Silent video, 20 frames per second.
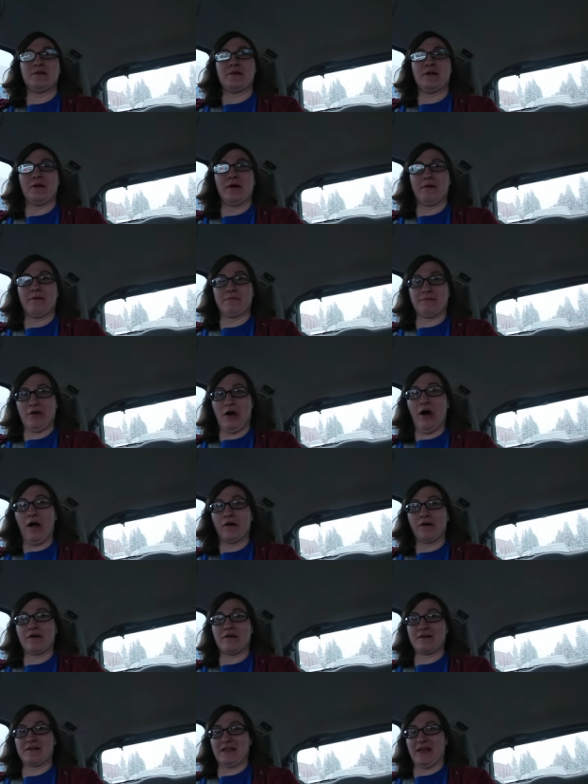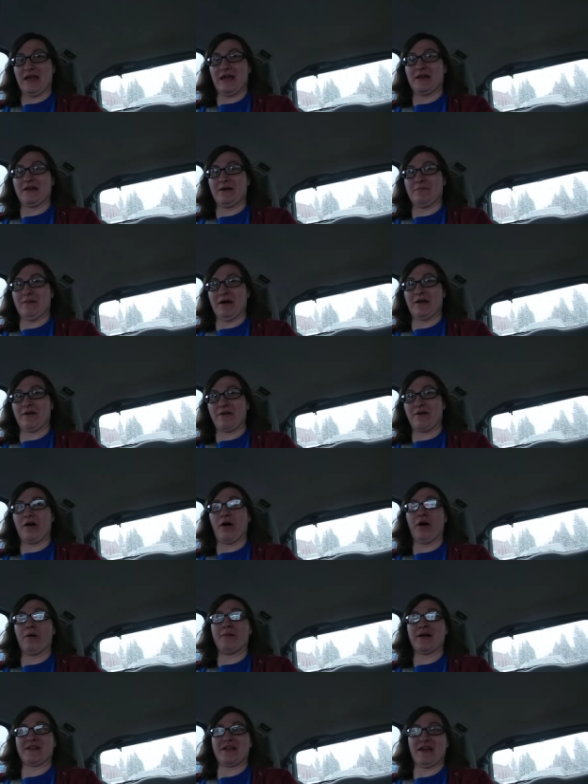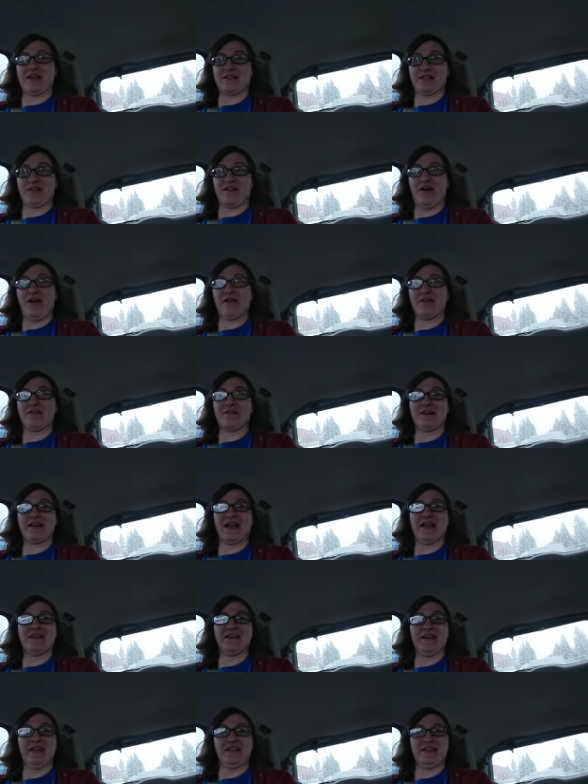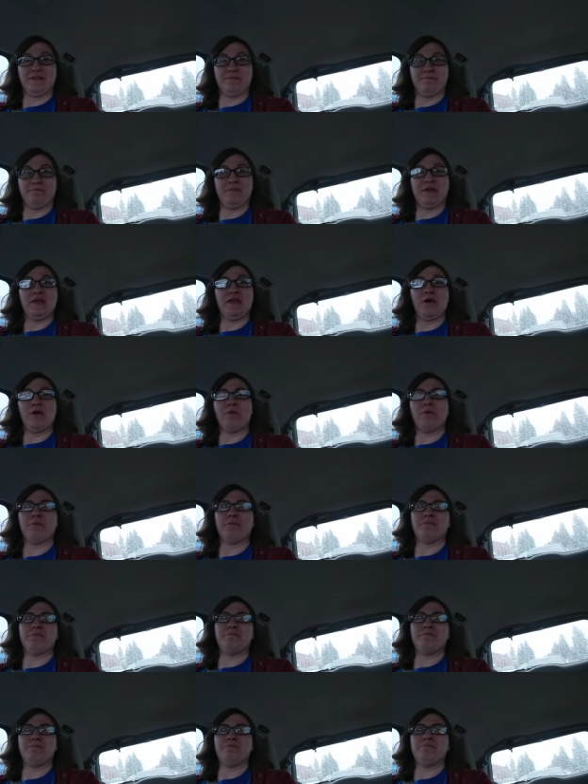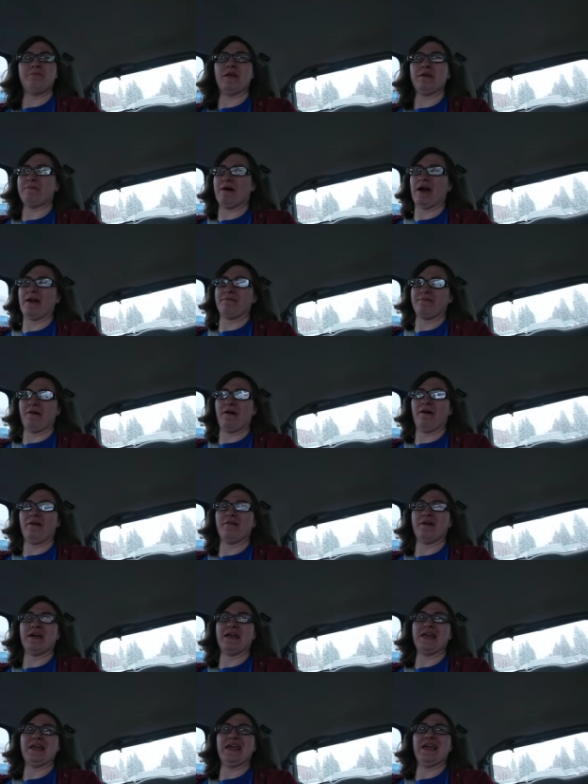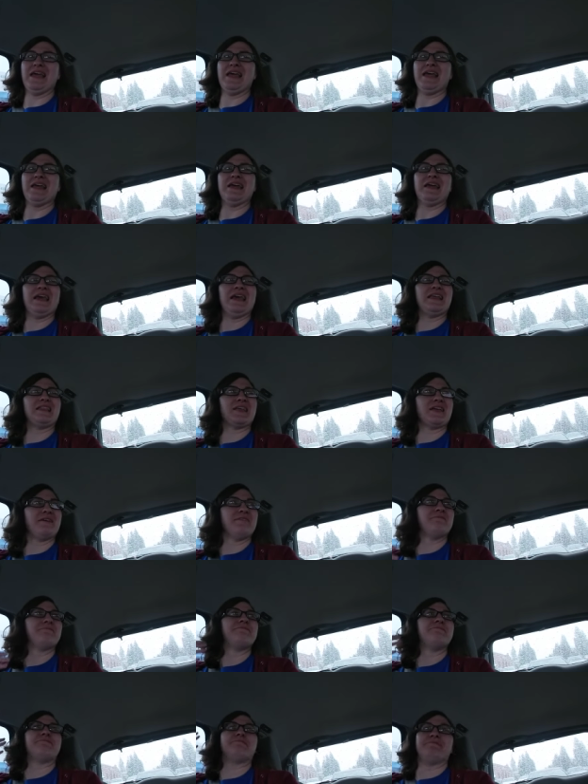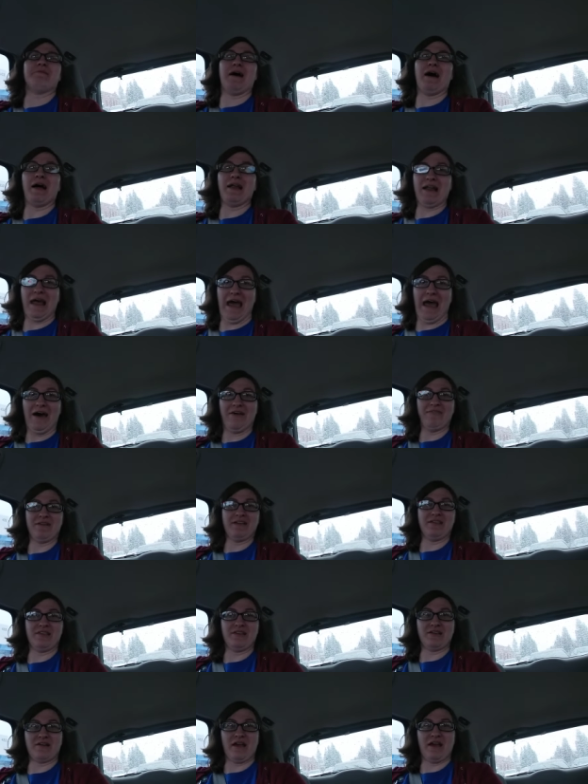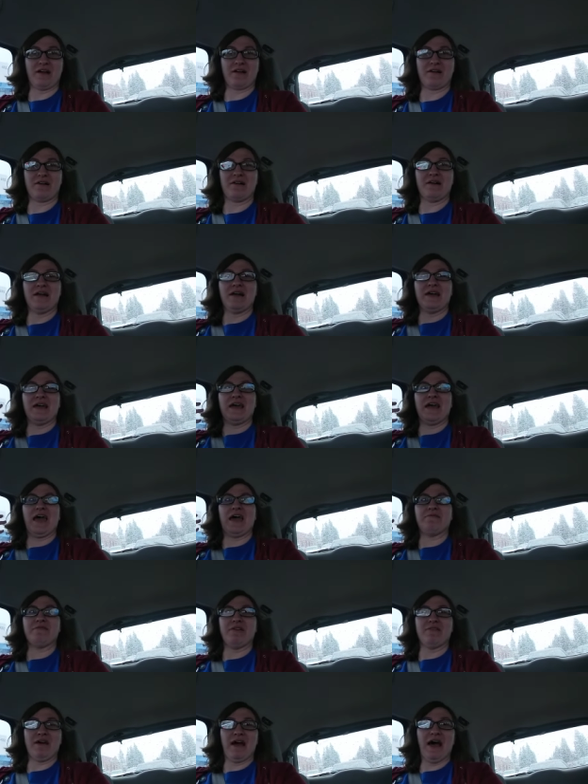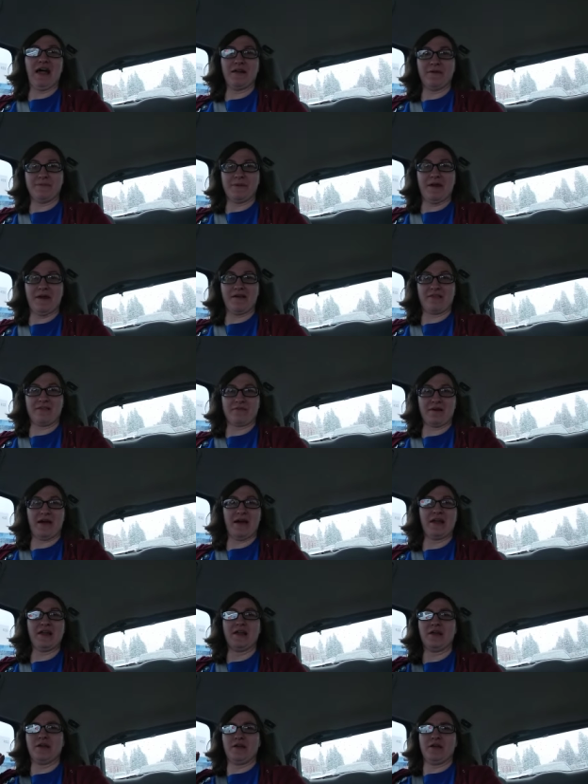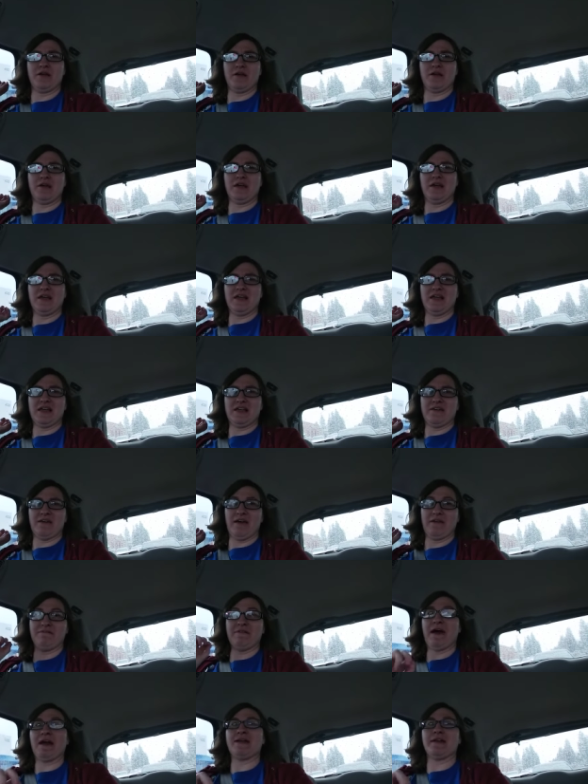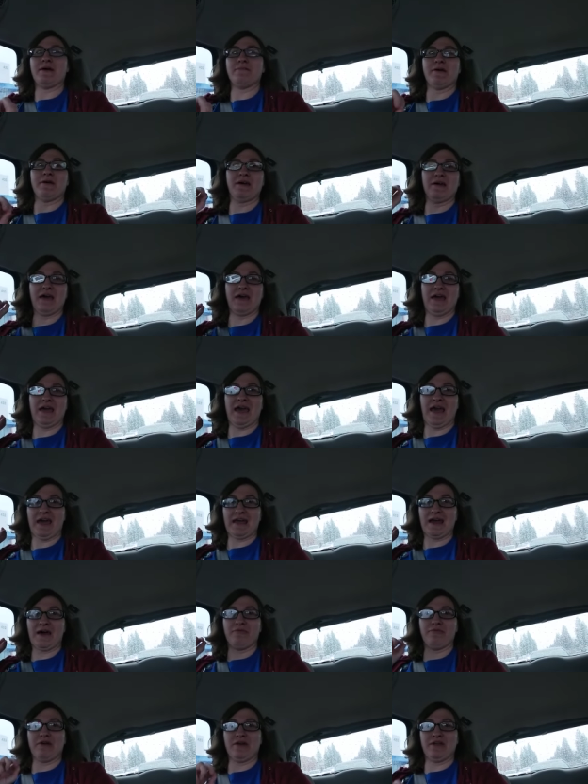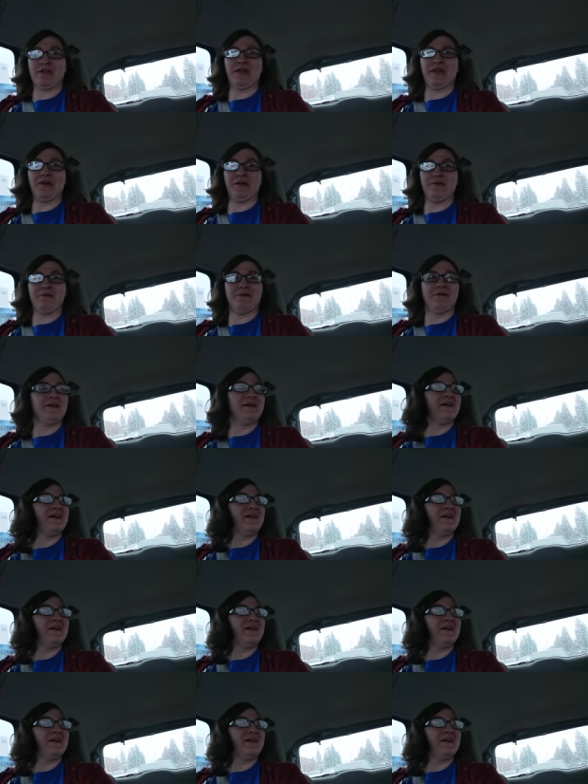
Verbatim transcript: the daughters and the mother are my guests of honor and just be, be mindful. It's a fun outing together. If you had the best one, invite them to hang out with you.